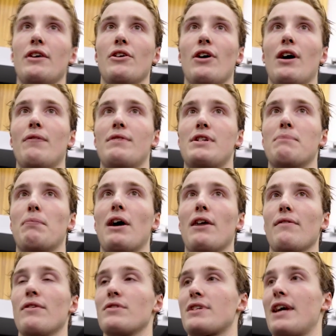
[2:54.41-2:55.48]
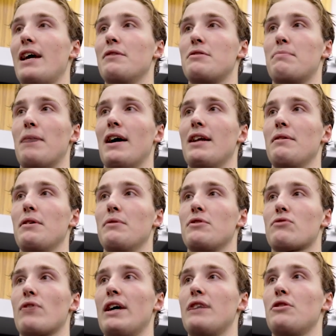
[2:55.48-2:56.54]
you know, I wasn't part of those games, but it
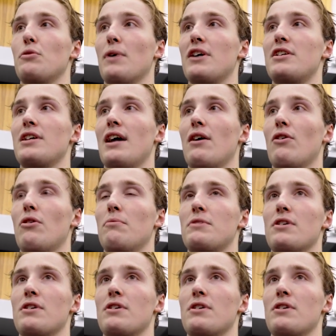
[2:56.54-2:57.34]
was great to watch it at home.